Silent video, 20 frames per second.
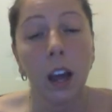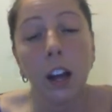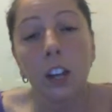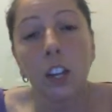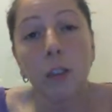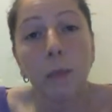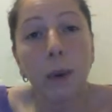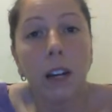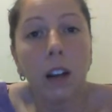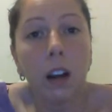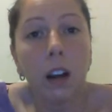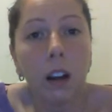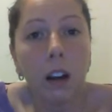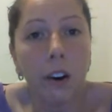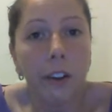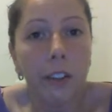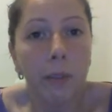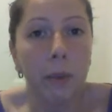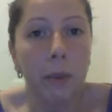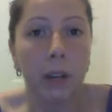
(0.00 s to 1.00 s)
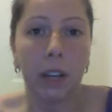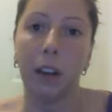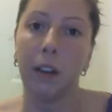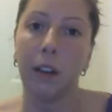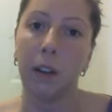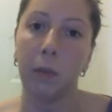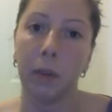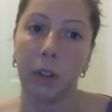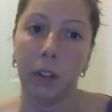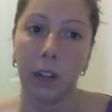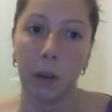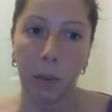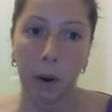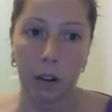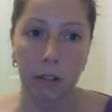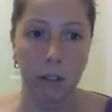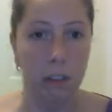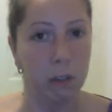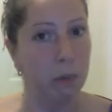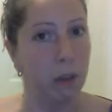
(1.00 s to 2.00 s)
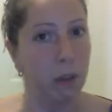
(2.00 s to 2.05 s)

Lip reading: And you might not call them accountability partners,